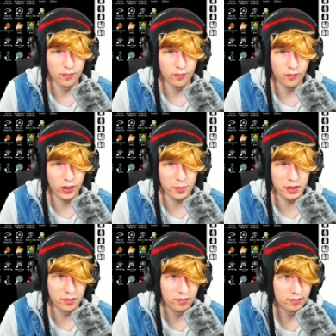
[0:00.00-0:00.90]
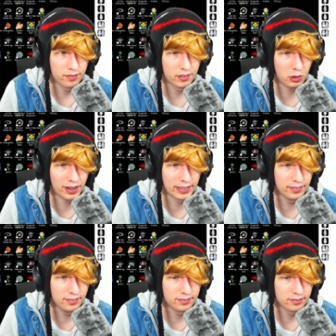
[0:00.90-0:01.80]
What do you mean? No, I
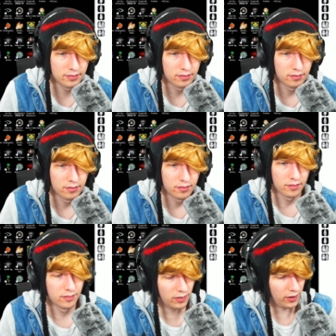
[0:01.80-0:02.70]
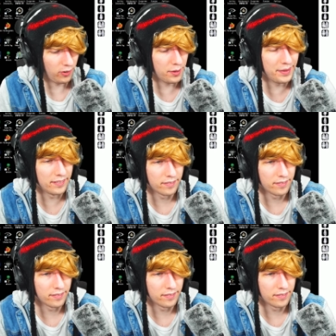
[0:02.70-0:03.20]
didn't. Wait, what do you mean?